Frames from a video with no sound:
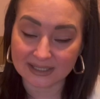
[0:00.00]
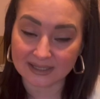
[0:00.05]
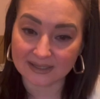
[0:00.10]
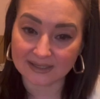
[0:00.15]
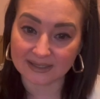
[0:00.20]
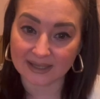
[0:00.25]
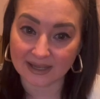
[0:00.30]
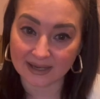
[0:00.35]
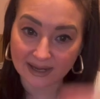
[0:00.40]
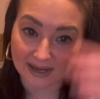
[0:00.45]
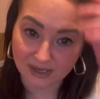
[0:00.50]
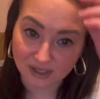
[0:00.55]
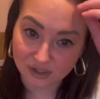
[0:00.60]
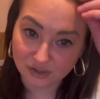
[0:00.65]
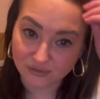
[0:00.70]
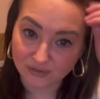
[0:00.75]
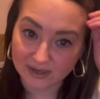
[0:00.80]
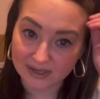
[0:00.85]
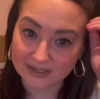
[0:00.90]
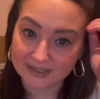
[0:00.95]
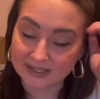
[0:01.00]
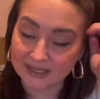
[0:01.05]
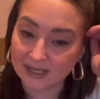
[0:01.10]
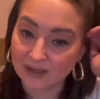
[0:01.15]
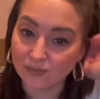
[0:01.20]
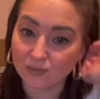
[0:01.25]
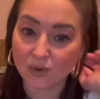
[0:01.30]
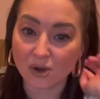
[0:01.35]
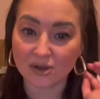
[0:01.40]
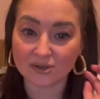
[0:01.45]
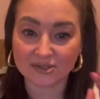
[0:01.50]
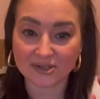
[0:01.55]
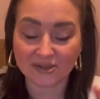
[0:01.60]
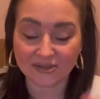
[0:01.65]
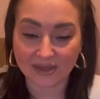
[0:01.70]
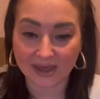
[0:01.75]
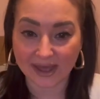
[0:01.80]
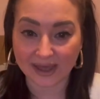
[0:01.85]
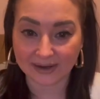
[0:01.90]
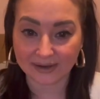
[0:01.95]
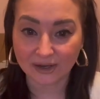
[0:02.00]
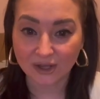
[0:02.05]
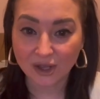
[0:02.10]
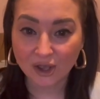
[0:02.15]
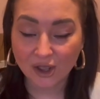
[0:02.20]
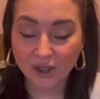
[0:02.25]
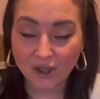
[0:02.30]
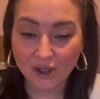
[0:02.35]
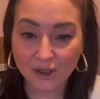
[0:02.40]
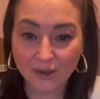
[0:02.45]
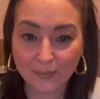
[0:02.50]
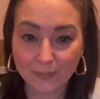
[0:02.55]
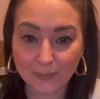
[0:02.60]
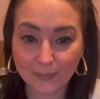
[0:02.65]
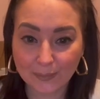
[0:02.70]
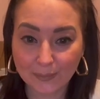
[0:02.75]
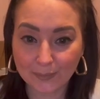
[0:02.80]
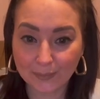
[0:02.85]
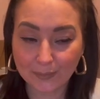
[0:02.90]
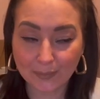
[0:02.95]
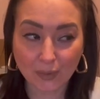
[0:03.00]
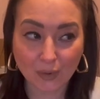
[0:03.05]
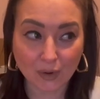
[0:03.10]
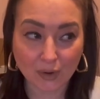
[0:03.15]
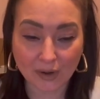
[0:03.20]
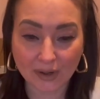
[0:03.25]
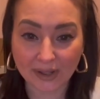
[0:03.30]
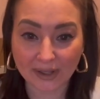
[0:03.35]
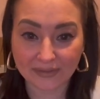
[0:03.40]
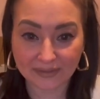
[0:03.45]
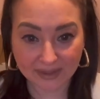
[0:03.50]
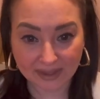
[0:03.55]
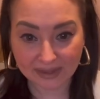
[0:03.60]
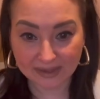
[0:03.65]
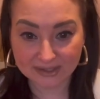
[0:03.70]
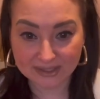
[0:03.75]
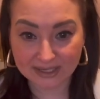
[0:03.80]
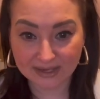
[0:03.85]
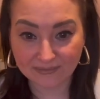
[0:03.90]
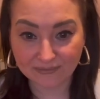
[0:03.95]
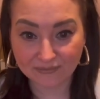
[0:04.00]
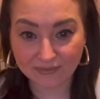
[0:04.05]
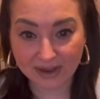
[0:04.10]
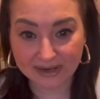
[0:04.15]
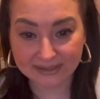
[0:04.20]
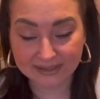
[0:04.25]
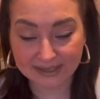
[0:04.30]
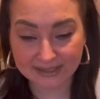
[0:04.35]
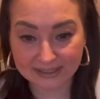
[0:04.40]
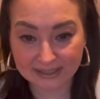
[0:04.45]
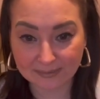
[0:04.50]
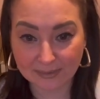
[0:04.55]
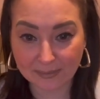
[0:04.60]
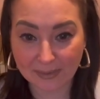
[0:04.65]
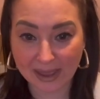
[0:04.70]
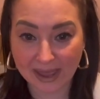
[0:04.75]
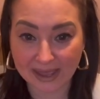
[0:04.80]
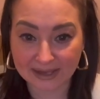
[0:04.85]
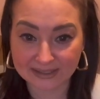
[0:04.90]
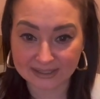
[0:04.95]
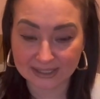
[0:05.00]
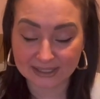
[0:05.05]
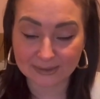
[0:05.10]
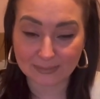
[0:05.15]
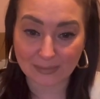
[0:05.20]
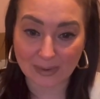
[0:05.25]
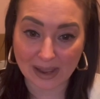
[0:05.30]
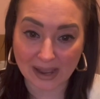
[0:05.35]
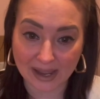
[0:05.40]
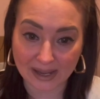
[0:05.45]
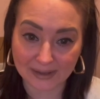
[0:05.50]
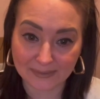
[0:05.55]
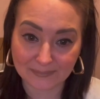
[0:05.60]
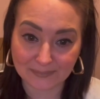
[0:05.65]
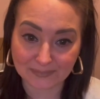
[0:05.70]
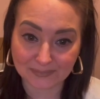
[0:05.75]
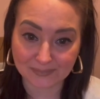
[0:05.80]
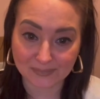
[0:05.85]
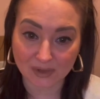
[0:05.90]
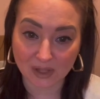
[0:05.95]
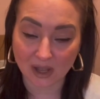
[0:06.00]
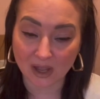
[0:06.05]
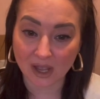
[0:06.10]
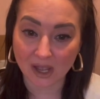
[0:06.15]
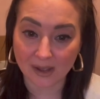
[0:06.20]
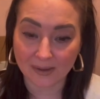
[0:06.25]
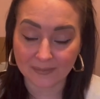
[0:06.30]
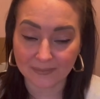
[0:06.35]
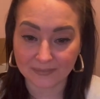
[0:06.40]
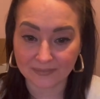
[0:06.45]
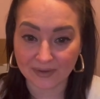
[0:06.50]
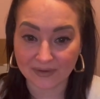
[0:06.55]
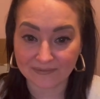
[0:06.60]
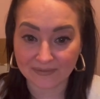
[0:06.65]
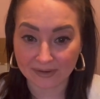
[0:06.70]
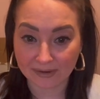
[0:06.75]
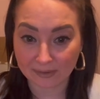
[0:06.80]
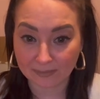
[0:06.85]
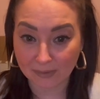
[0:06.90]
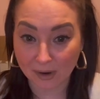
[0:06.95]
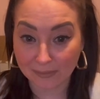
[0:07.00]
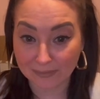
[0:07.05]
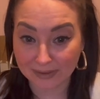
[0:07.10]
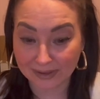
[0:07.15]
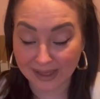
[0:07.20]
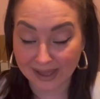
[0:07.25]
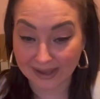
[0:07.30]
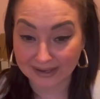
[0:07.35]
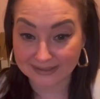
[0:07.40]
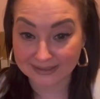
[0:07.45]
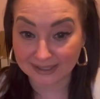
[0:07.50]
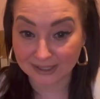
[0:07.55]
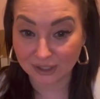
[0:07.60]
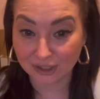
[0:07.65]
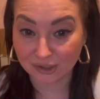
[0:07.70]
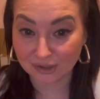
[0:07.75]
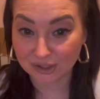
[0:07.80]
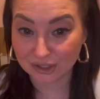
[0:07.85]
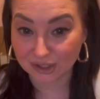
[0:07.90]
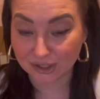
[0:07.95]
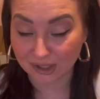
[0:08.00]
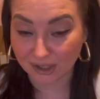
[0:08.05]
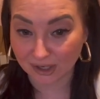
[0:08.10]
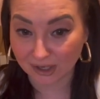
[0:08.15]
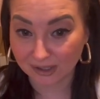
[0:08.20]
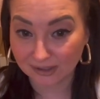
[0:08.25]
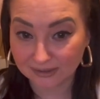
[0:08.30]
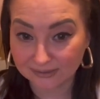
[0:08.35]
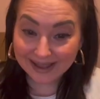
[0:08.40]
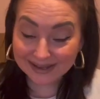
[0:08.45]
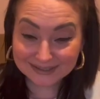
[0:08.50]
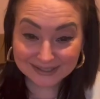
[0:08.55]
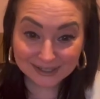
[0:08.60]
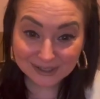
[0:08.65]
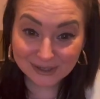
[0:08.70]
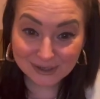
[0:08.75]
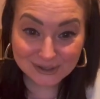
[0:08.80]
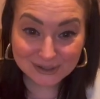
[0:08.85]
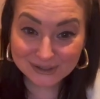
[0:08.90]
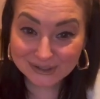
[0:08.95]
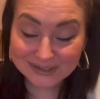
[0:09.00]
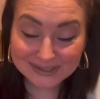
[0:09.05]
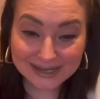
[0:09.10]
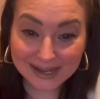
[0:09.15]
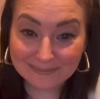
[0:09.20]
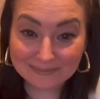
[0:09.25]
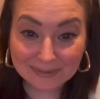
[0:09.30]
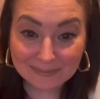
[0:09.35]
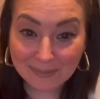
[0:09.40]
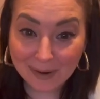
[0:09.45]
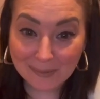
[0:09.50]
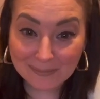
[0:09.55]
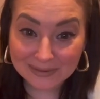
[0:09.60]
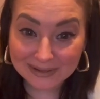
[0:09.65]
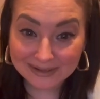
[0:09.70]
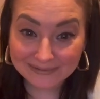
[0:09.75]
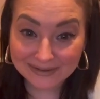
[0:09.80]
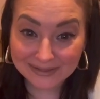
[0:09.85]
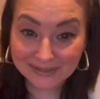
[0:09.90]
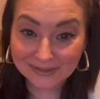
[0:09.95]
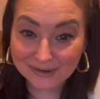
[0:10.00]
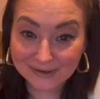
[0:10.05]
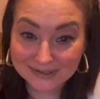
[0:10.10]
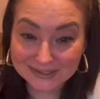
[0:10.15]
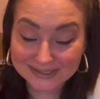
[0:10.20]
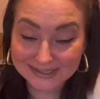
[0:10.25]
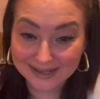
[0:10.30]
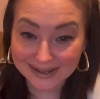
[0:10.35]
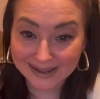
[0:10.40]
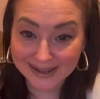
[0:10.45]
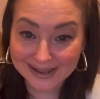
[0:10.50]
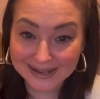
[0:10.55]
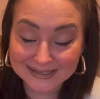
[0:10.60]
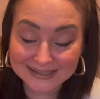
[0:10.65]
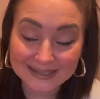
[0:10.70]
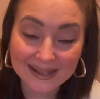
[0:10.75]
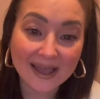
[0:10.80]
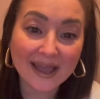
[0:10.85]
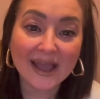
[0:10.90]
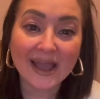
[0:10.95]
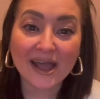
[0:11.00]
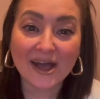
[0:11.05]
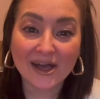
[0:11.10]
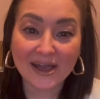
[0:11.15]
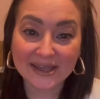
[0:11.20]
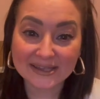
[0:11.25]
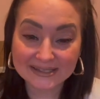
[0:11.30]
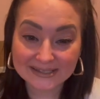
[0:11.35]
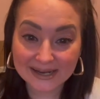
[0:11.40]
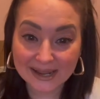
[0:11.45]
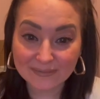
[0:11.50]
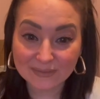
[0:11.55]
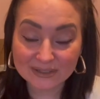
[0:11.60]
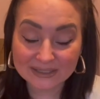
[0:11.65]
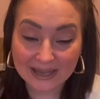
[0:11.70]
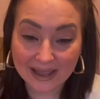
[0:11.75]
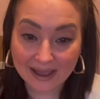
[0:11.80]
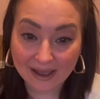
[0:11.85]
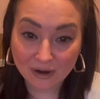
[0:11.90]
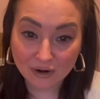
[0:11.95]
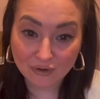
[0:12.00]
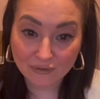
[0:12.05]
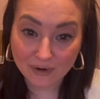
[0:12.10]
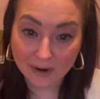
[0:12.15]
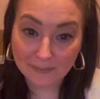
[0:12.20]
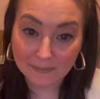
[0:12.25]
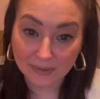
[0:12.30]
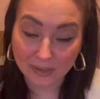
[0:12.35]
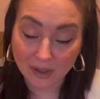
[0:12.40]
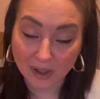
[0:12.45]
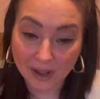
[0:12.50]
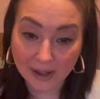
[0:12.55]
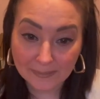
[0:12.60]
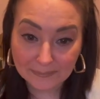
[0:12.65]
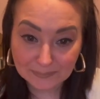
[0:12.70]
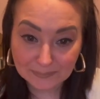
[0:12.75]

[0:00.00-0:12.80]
the psychiatrist, he was then put in the guillotine, ready to be beheaded by a very popular executioner. Executioners can be popular in those days. His name was Karl Kroppler,